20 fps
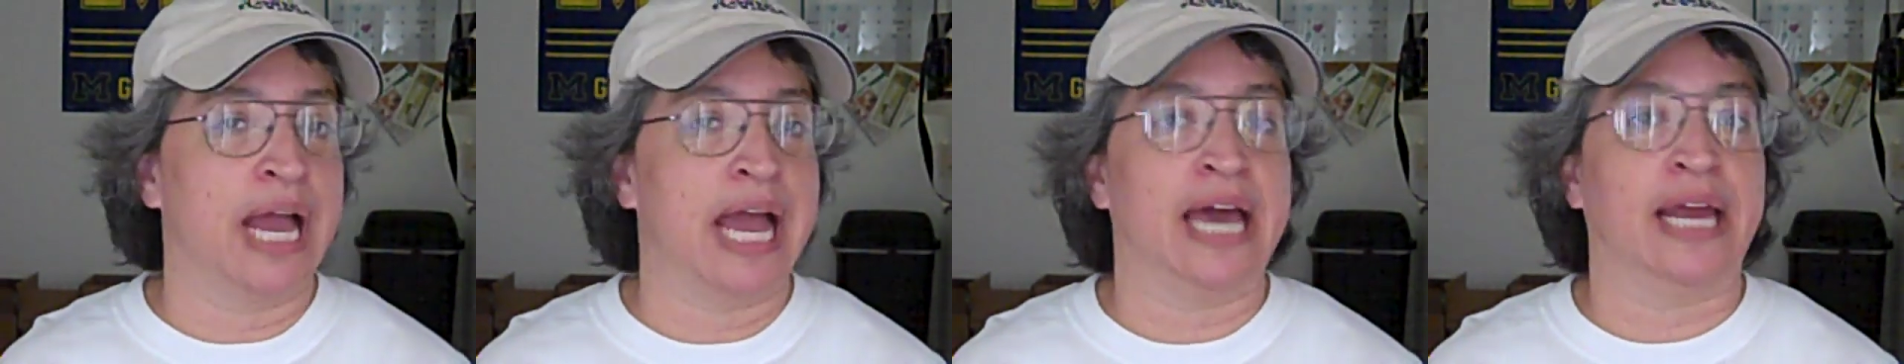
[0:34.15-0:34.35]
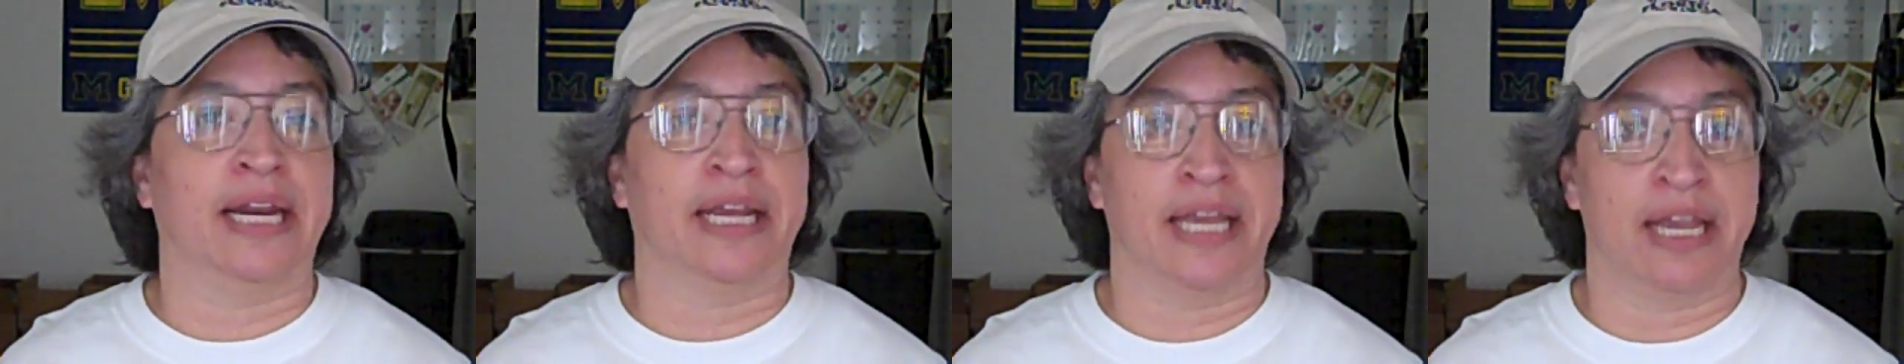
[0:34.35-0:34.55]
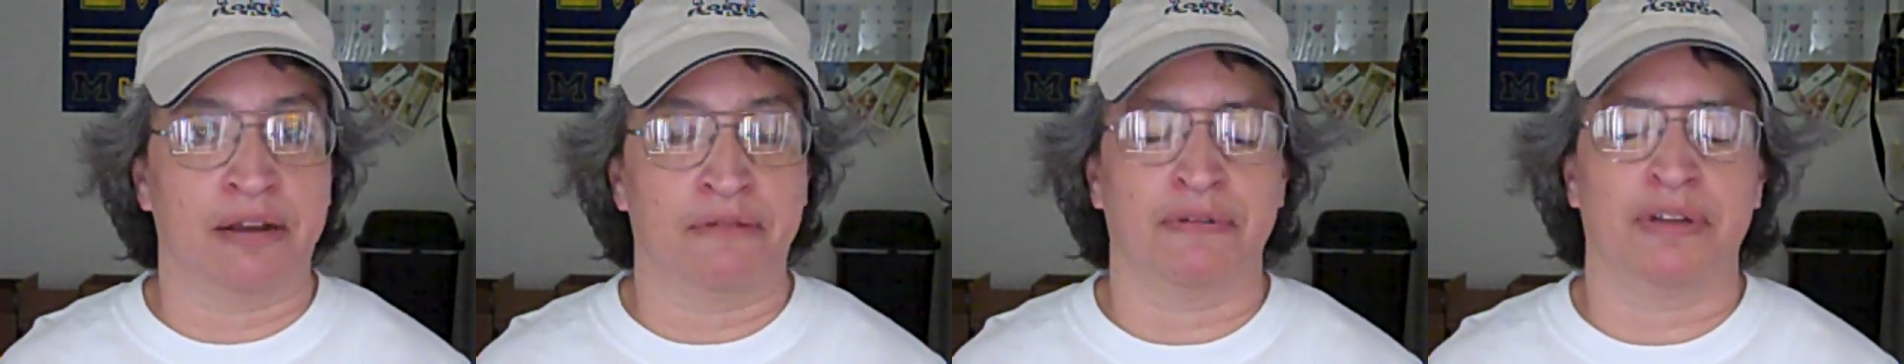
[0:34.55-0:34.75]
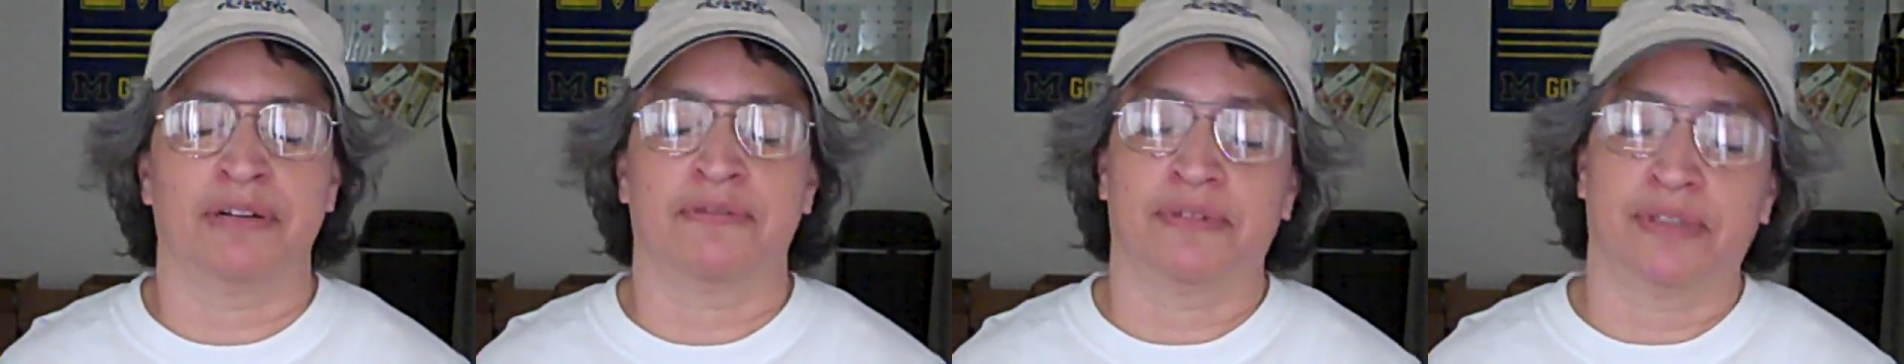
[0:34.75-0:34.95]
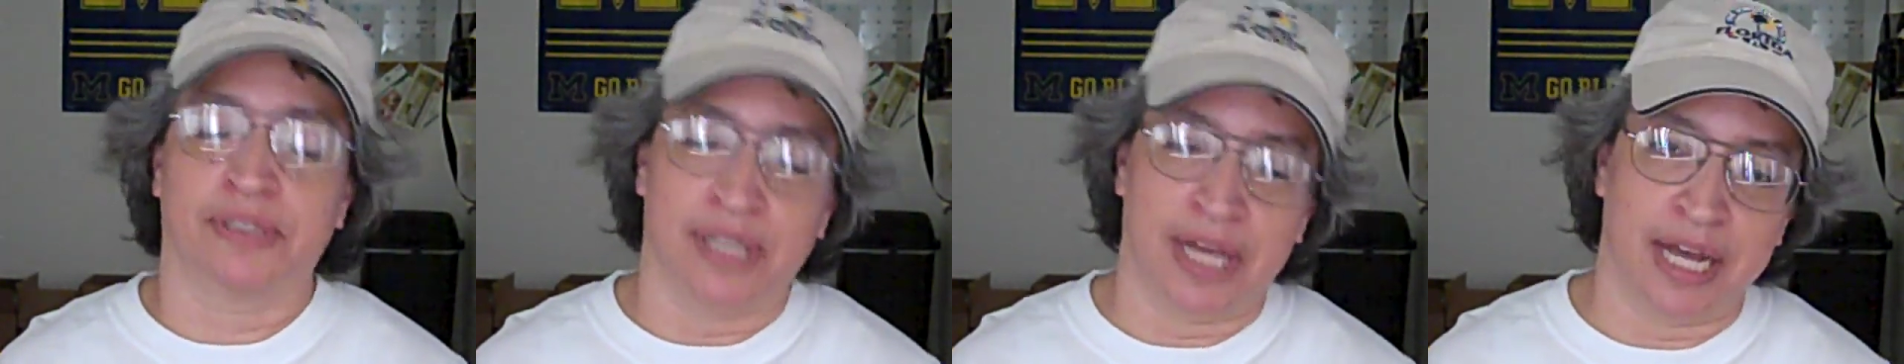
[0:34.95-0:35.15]
I had to get
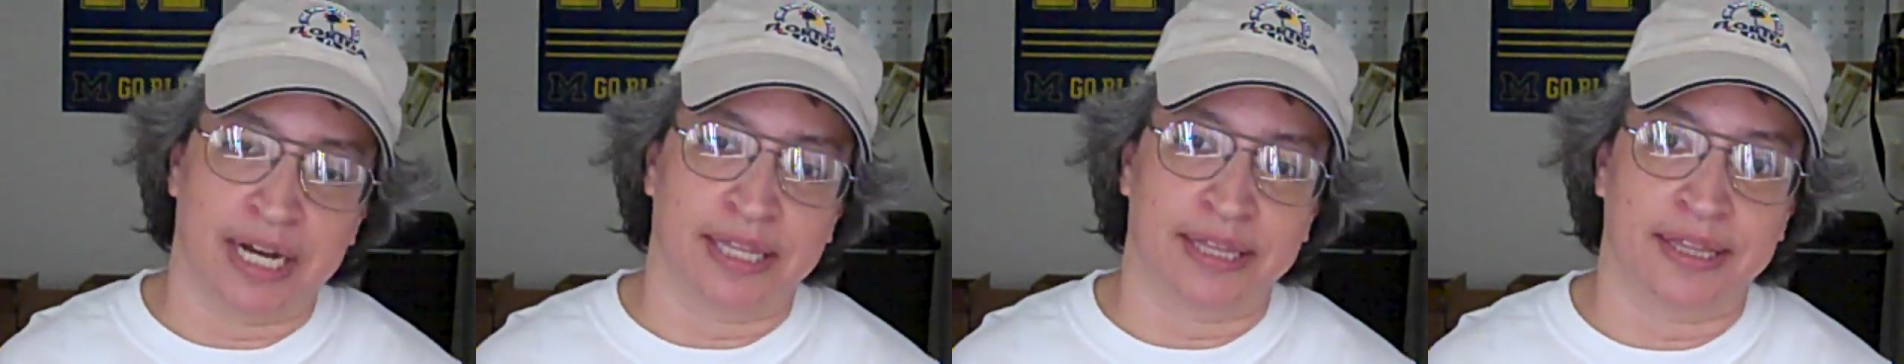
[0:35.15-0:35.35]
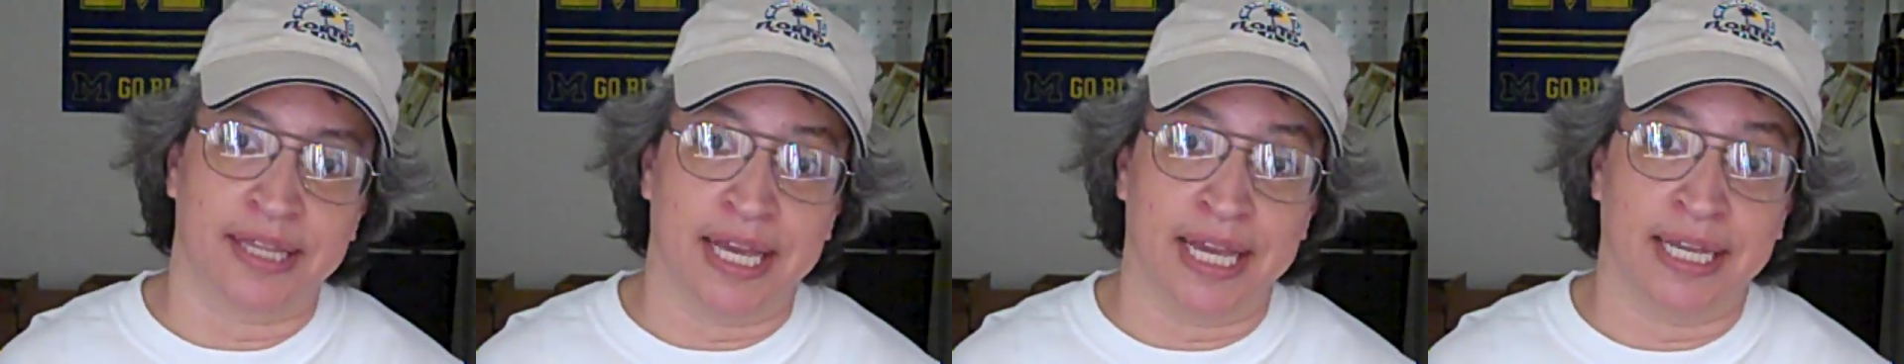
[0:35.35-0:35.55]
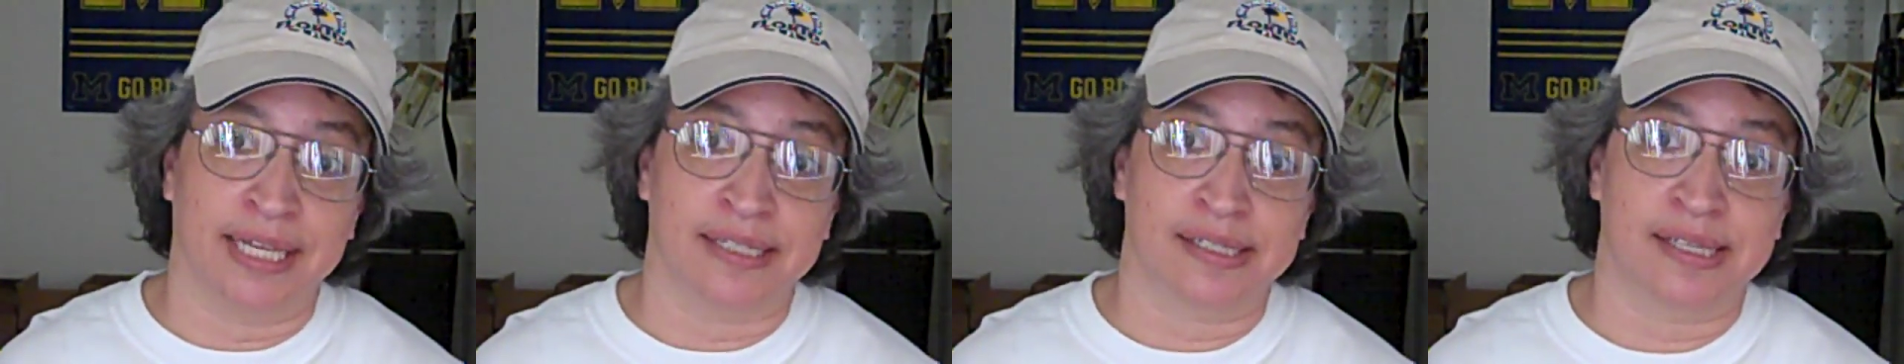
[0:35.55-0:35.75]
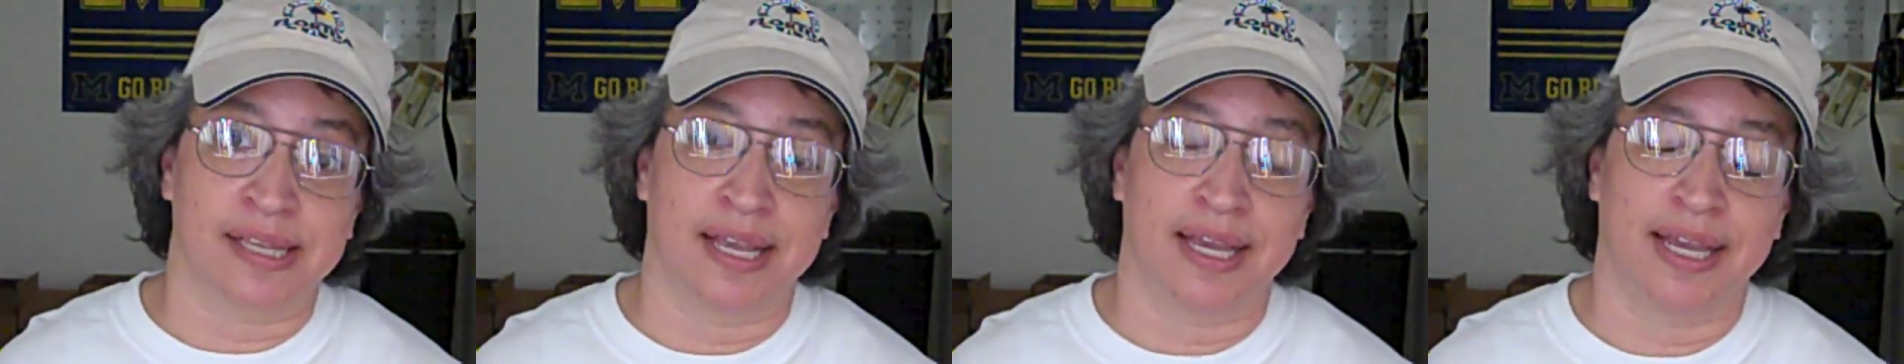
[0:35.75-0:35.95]
rid of a lot of things,